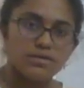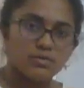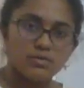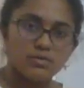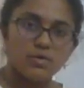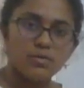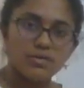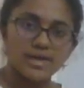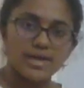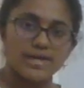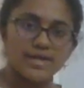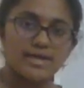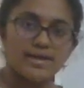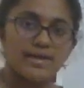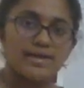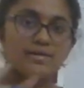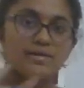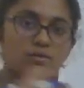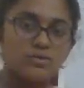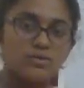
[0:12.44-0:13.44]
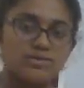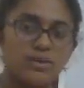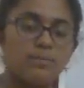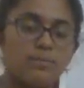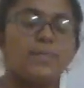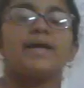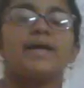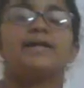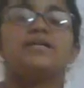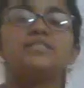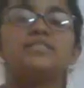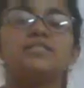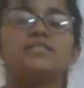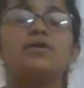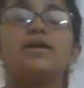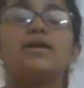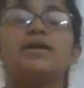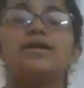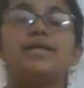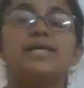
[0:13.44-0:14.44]
No, right? I'll do some packaging,
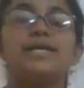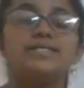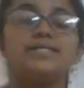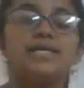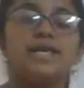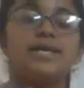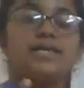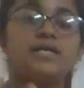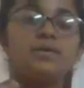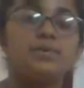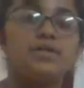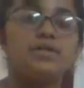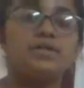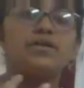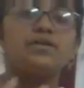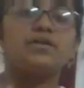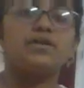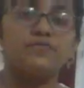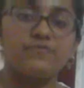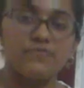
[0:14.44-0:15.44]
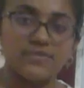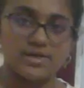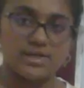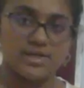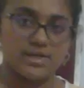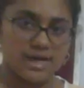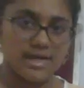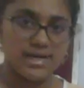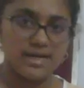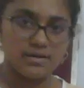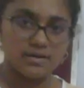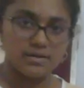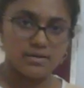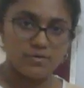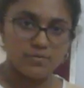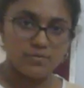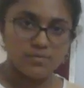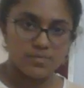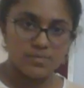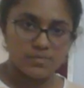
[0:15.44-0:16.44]
or at least I'll keep it in a tiffin, right?
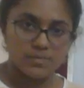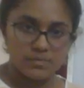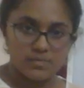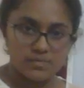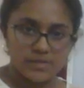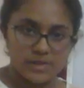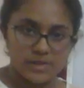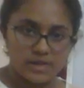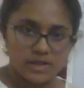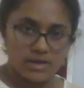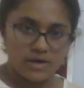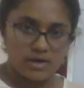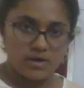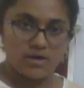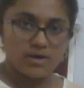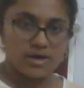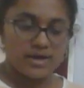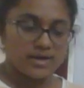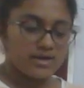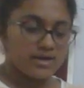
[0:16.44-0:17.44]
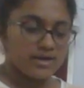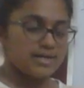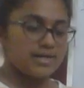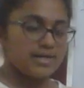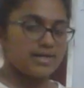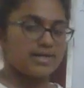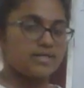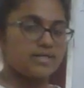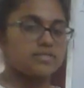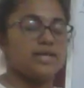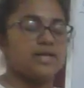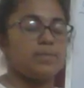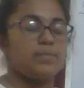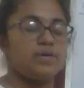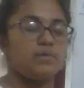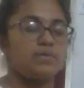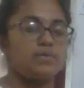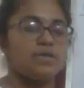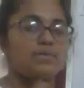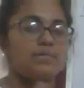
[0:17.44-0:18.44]
Or I'll at least wrap
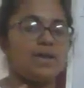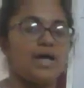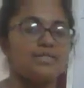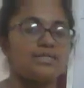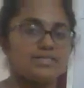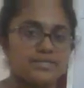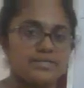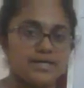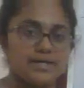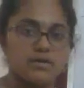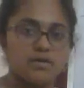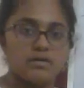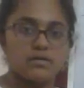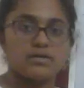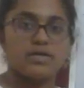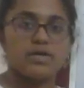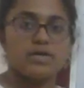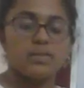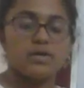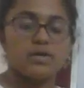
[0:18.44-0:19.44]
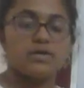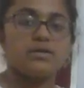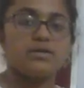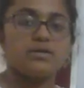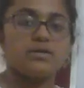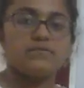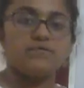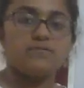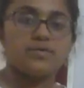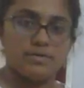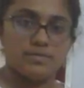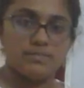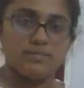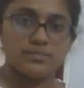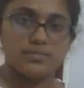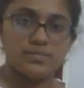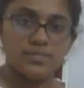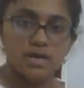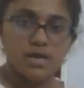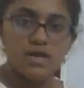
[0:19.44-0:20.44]
it with a plastic or keep it in the tiffin,
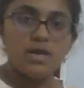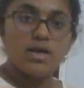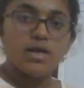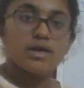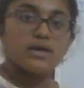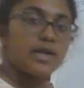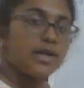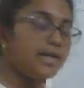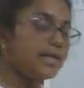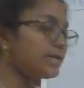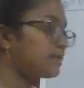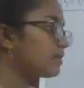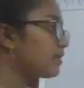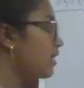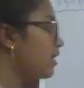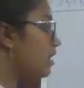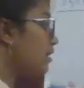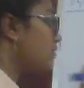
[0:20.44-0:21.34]
right?